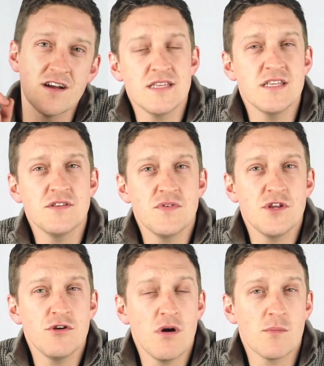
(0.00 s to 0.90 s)
In this
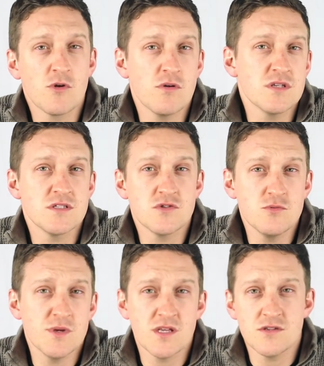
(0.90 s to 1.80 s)
video, I'm going to
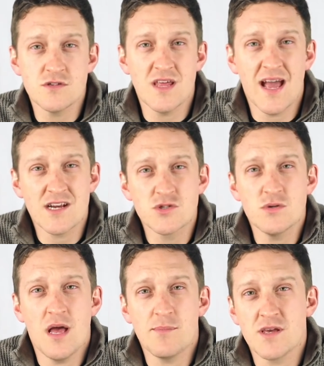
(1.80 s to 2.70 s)
zoom in to the
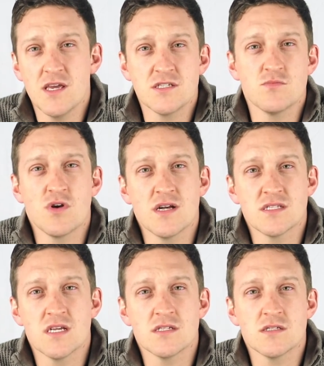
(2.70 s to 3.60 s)
actual application
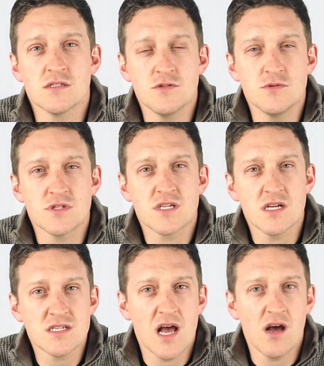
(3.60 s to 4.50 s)
process to
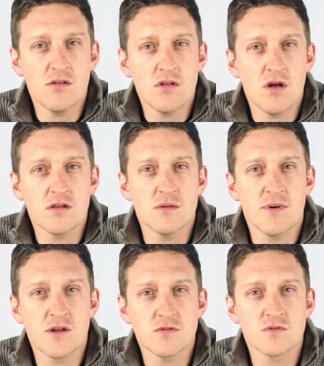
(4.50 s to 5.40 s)
discuss how long the
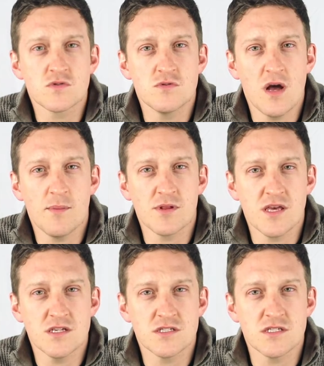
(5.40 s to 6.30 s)
medical school
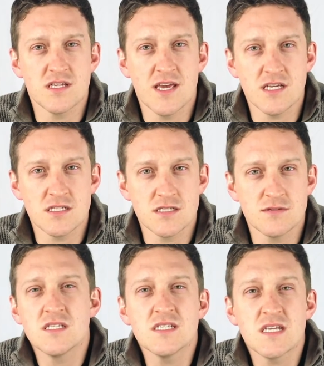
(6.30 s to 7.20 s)
application takes.
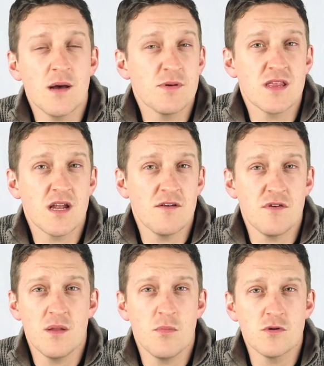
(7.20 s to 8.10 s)
This is a topic that I
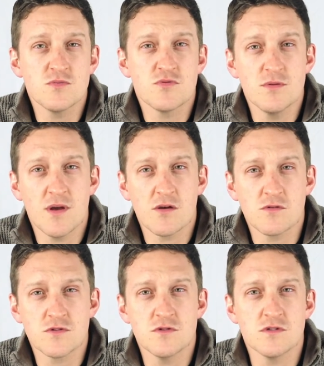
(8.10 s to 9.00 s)
find most pre-medical
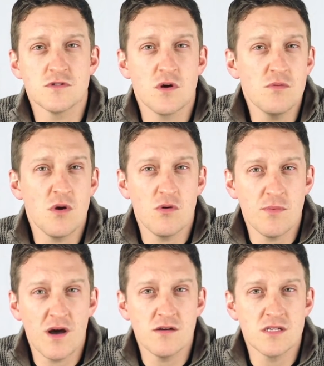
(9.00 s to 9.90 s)
students don't know
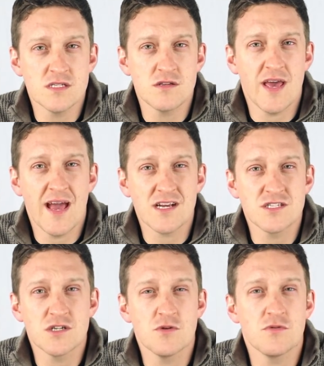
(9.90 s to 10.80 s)
about until they
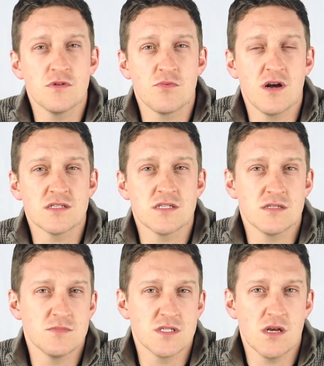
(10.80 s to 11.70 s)
actually go through the process
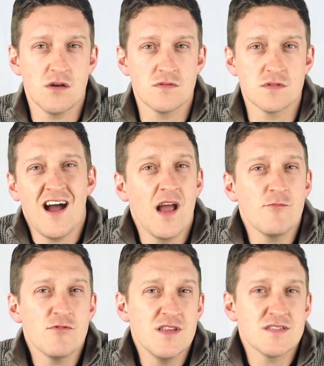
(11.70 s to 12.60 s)
themselves. I'm
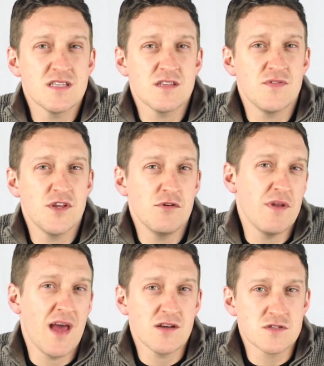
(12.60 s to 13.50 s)
releasing this video
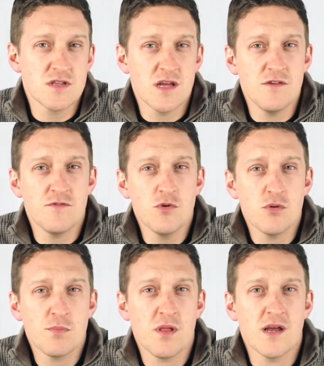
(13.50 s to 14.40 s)
now so that if you
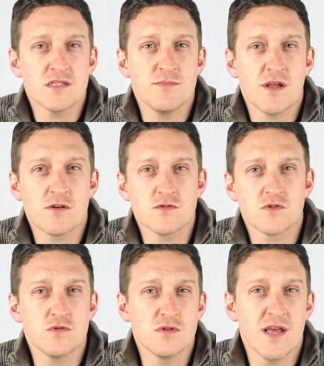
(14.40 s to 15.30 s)
are applying to medical
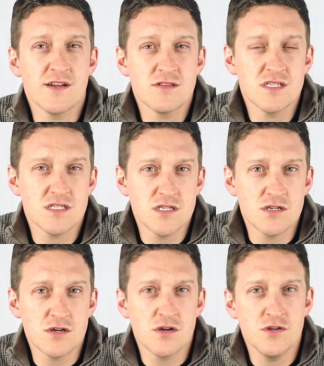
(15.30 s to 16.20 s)
school later this
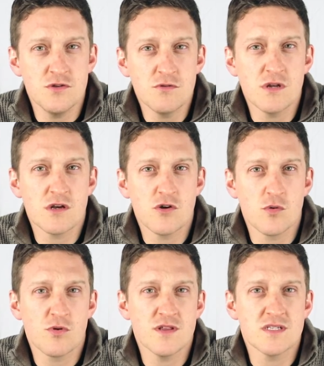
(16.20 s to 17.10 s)
year, you can
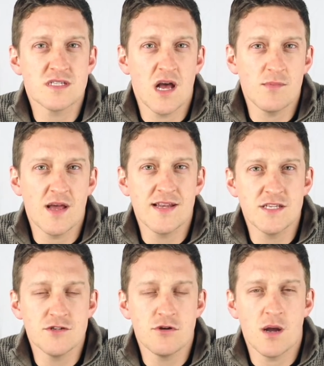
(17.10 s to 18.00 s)
incorporate this timeline
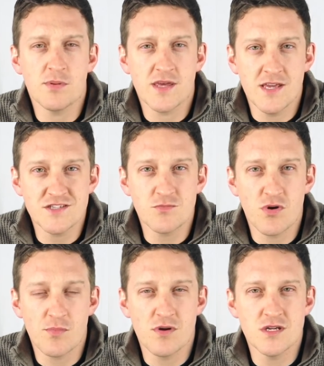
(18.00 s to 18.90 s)
into your application
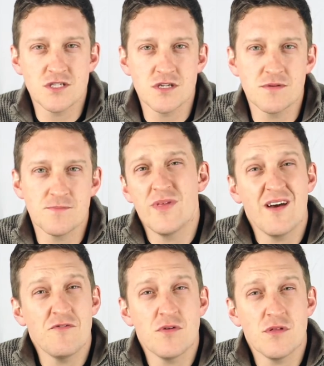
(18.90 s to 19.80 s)
preparation.
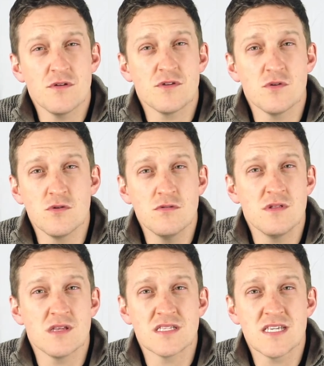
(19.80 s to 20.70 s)
Without further ado,
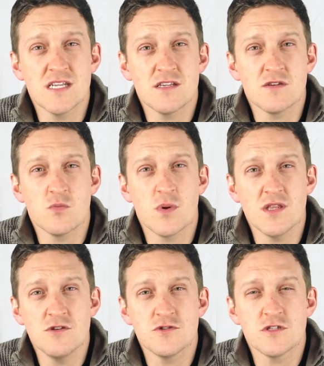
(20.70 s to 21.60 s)
let's get into
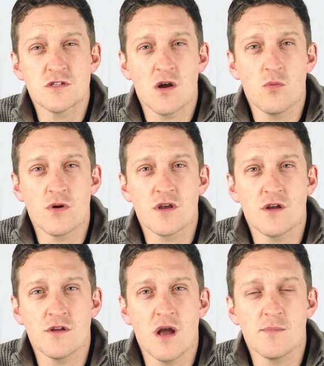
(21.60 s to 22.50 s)
when you should start working
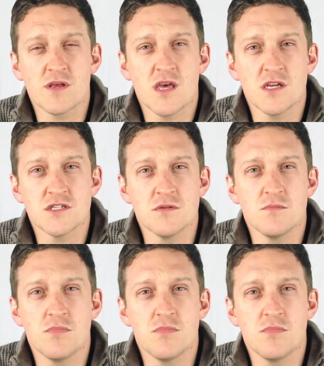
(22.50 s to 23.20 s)
on your application.